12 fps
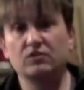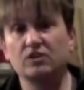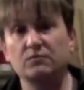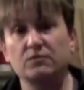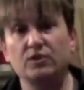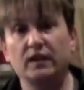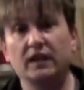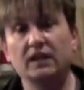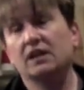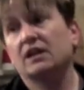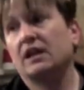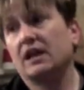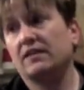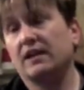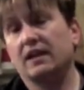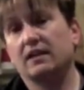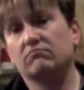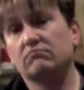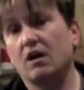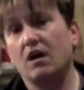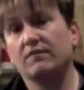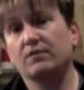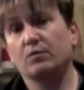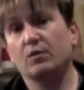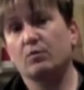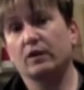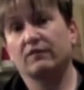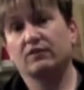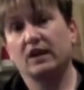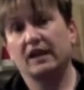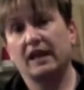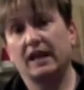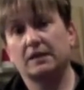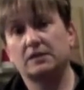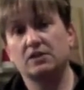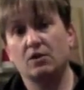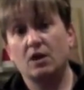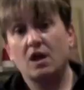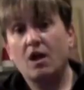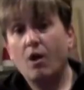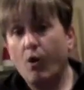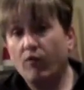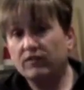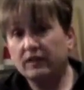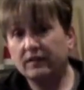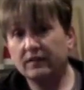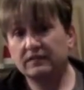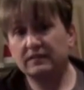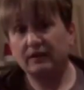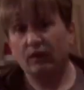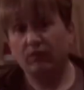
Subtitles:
commuting, and then off the road whenever I can. So hopefully this is